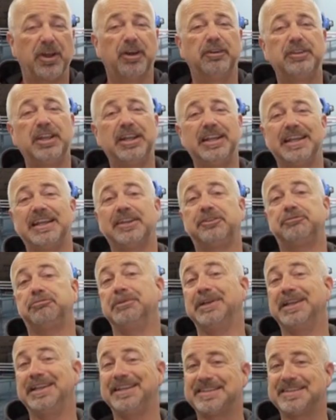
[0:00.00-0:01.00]
of the latest
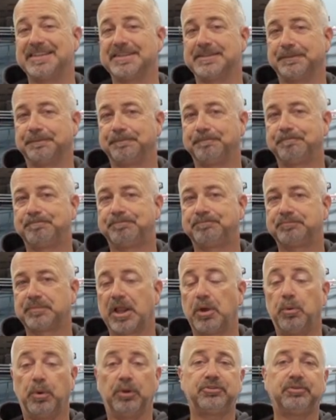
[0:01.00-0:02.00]
releases.
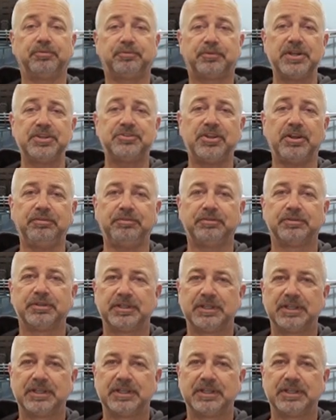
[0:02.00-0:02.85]
Want some free stuff?